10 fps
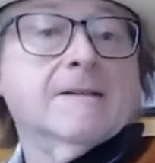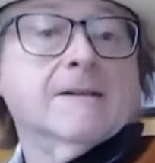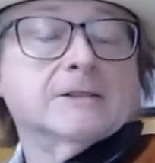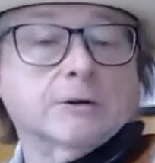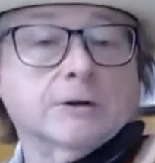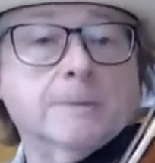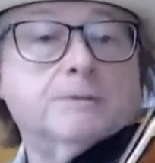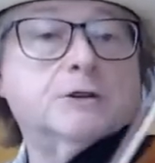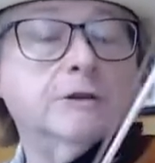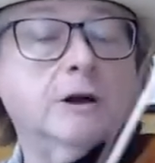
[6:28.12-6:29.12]
So up
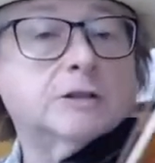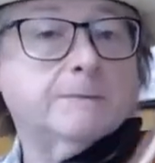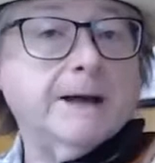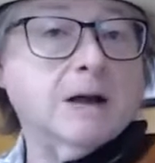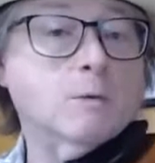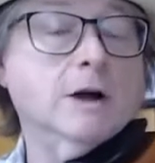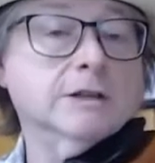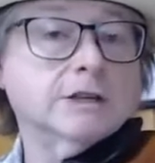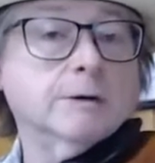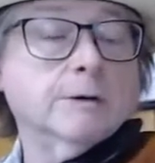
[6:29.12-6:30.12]
2 notes, back
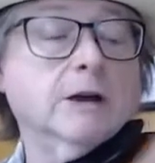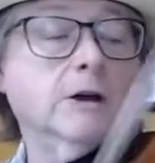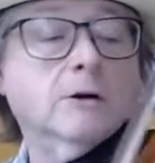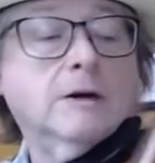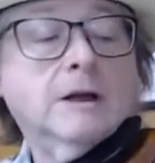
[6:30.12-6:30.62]
1. So here we go.